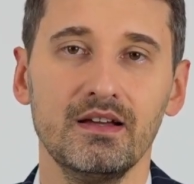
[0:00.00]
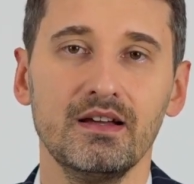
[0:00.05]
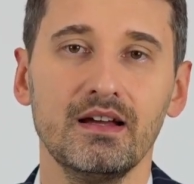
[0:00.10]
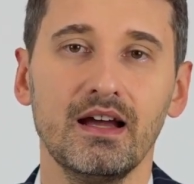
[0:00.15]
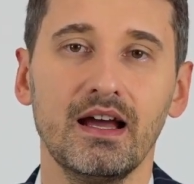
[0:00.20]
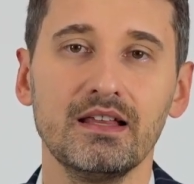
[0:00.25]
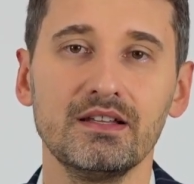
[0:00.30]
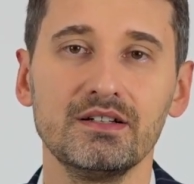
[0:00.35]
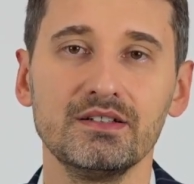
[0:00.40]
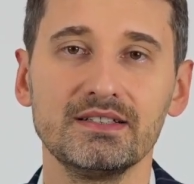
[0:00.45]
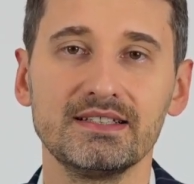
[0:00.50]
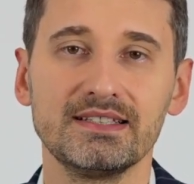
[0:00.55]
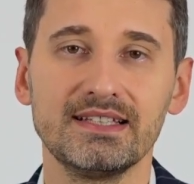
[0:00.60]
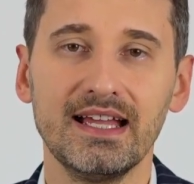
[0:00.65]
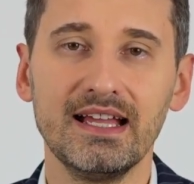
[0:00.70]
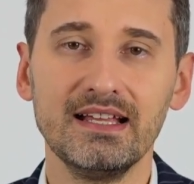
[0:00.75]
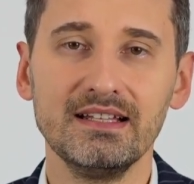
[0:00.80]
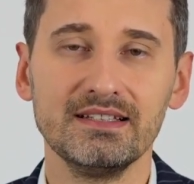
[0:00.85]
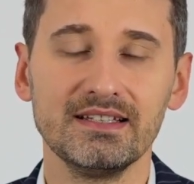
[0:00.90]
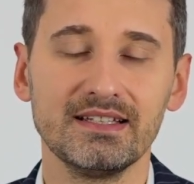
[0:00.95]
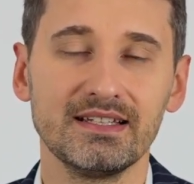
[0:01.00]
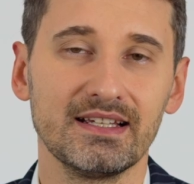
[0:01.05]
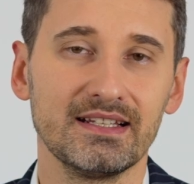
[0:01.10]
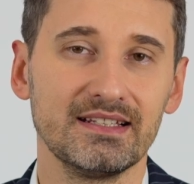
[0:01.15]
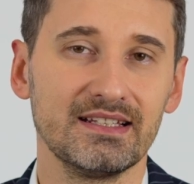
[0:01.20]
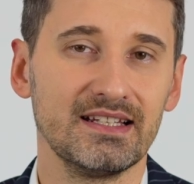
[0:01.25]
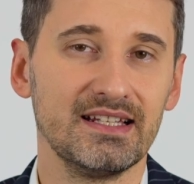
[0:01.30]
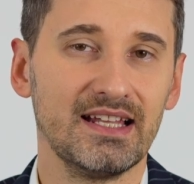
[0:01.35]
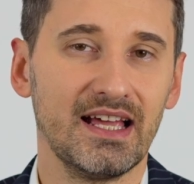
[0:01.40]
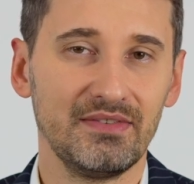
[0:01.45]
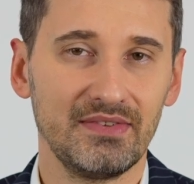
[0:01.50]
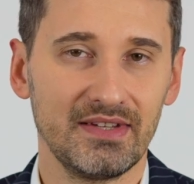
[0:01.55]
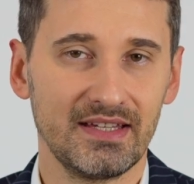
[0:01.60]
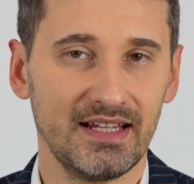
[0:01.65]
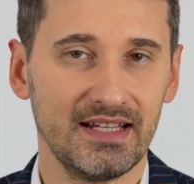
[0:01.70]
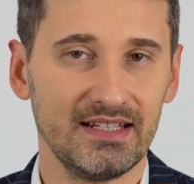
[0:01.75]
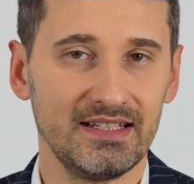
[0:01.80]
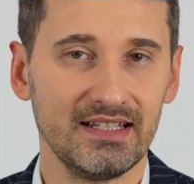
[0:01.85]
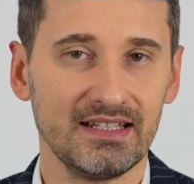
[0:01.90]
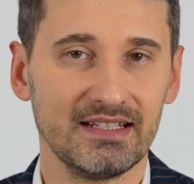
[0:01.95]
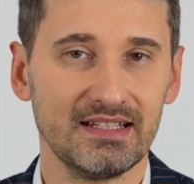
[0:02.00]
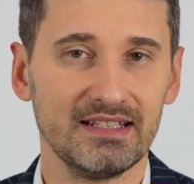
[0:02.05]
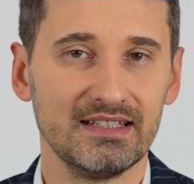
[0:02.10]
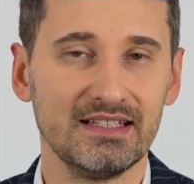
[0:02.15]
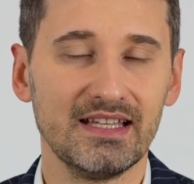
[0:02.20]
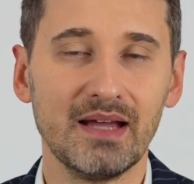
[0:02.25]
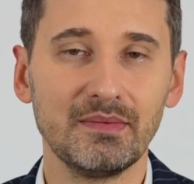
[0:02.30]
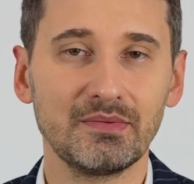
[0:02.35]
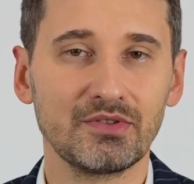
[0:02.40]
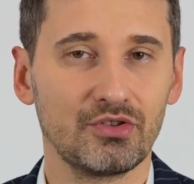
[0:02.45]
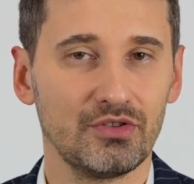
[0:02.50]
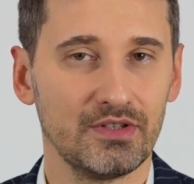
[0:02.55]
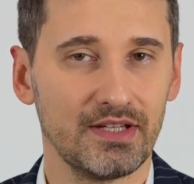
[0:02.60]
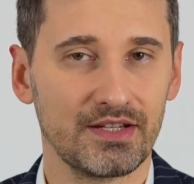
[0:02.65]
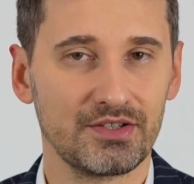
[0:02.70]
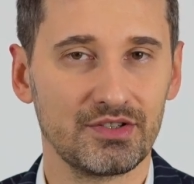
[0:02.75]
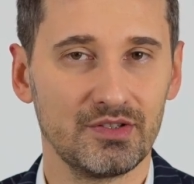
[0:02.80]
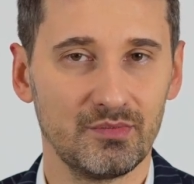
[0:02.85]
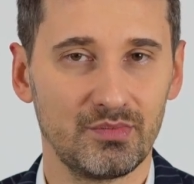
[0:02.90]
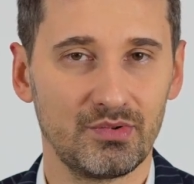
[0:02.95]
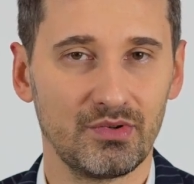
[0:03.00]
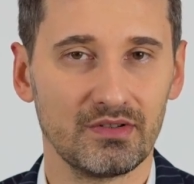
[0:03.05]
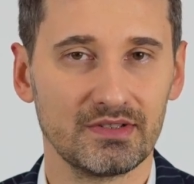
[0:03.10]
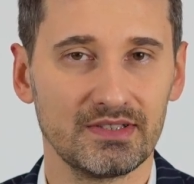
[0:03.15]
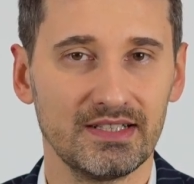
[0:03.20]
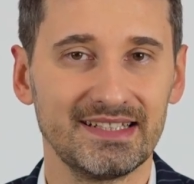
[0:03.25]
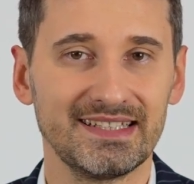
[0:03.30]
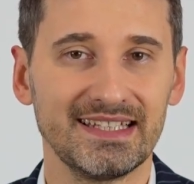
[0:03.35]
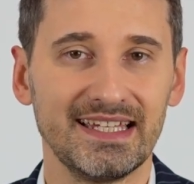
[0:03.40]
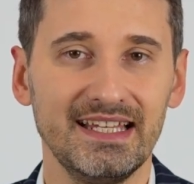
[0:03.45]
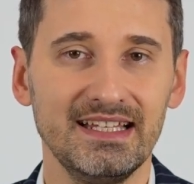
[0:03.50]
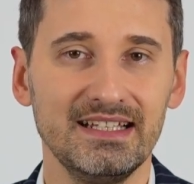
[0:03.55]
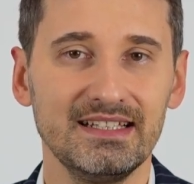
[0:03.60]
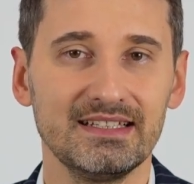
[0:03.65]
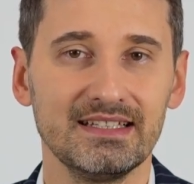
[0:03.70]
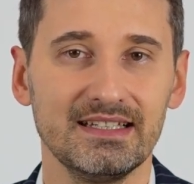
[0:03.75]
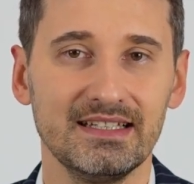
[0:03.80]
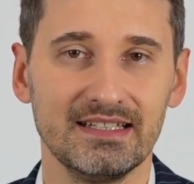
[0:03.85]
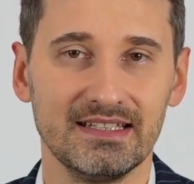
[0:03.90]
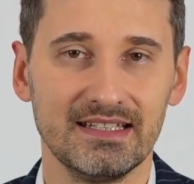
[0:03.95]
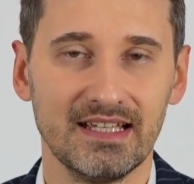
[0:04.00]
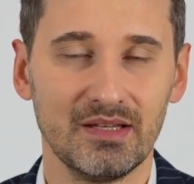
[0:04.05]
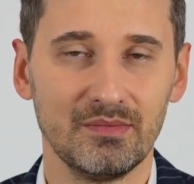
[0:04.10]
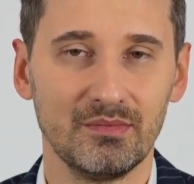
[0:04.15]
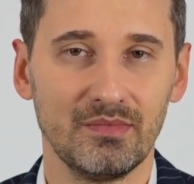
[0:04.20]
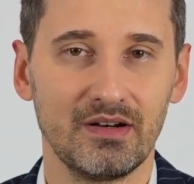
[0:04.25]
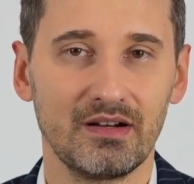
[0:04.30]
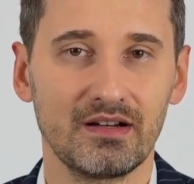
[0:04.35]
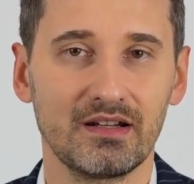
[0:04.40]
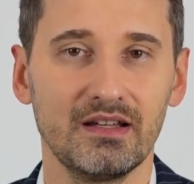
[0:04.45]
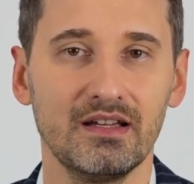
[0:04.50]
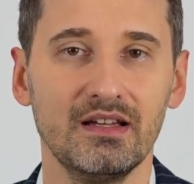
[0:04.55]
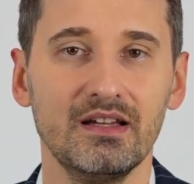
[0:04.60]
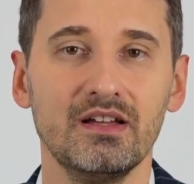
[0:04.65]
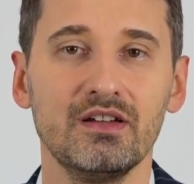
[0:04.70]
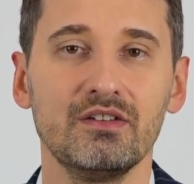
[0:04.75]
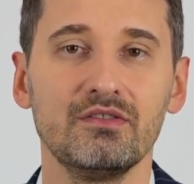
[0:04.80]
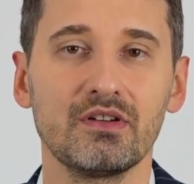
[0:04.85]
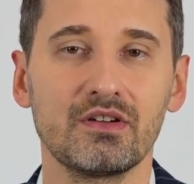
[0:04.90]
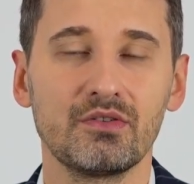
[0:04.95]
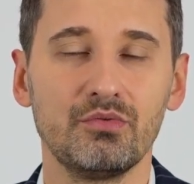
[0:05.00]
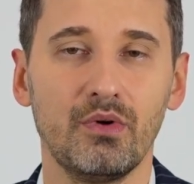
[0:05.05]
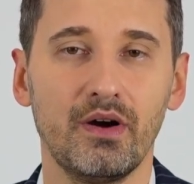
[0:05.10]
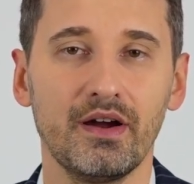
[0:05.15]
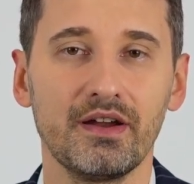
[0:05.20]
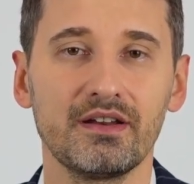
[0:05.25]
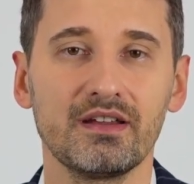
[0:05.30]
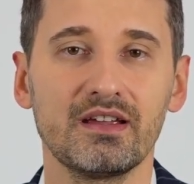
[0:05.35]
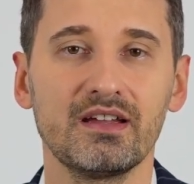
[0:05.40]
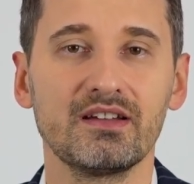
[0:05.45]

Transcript: Understanding and navigating the debt collection process is, in Denmark, requiring